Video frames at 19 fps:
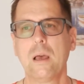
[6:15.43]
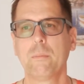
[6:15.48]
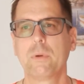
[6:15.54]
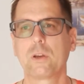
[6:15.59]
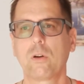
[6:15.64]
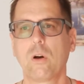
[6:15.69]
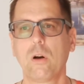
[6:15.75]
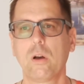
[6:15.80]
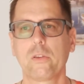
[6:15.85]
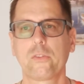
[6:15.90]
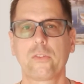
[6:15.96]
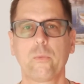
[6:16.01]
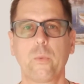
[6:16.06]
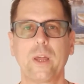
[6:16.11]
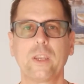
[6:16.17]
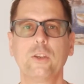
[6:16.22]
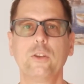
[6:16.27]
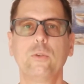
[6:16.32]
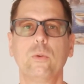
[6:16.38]
Because
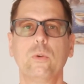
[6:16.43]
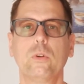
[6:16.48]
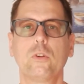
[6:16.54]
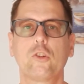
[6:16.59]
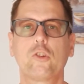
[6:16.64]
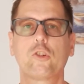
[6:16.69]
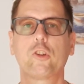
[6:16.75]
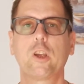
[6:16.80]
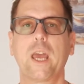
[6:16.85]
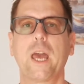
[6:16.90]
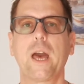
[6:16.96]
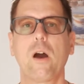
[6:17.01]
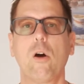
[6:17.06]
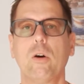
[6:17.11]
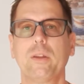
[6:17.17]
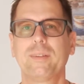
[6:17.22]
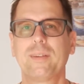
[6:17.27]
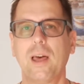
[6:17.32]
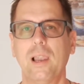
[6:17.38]
when you share
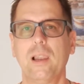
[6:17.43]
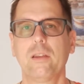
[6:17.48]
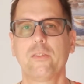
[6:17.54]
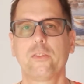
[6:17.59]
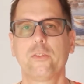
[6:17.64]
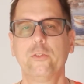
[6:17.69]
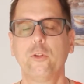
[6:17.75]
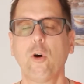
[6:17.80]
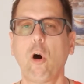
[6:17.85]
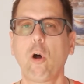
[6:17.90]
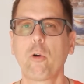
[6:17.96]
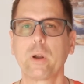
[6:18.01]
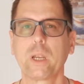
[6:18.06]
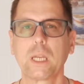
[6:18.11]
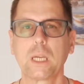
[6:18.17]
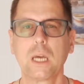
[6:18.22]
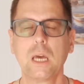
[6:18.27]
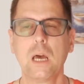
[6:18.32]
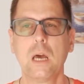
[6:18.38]
or tell a
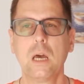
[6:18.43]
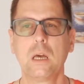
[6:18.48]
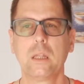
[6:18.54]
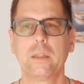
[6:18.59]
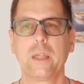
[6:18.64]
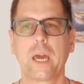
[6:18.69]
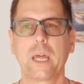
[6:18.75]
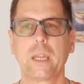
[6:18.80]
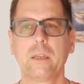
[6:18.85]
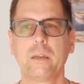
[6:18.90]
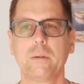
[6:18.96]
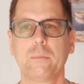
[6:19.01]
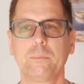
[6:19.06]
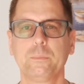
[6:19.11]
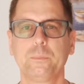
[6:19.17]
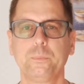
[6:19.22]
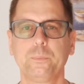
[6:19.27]
story, then